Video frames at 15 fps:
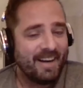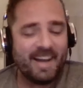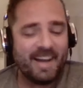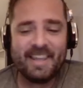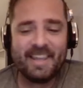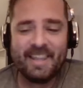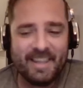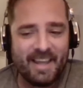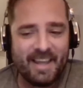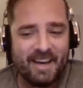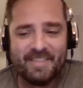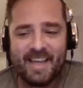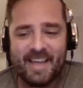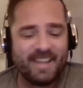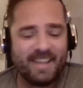I
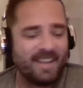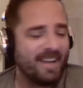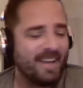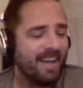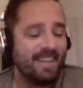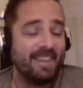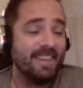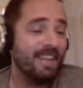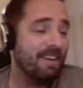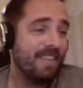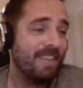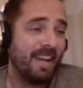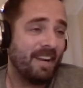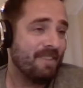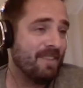love that. I love
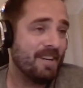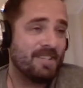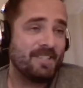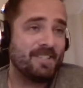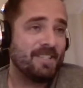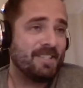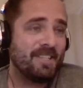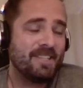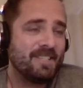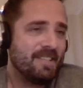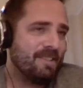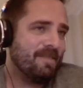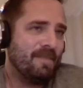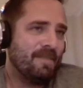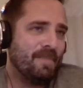that commercial just because
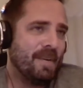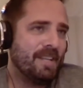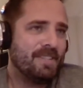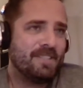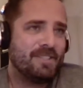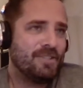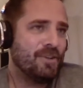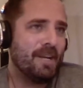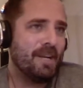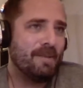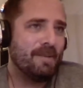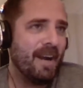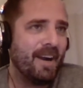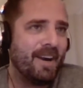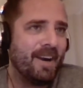it brings joy
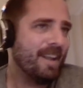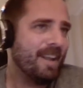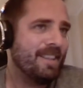to my heart.